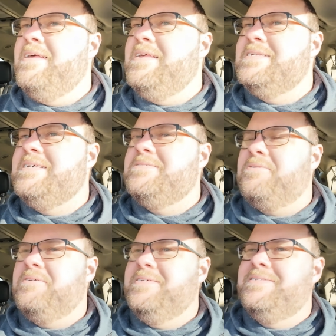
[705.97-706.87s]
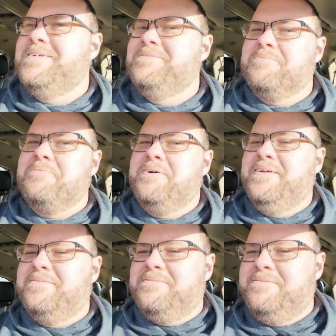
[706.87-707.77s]
It says RS signal
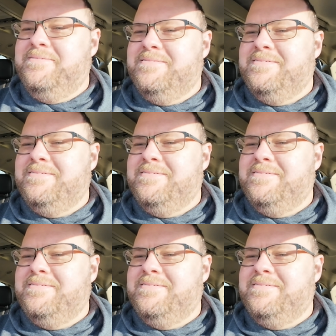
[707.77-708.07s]
critical.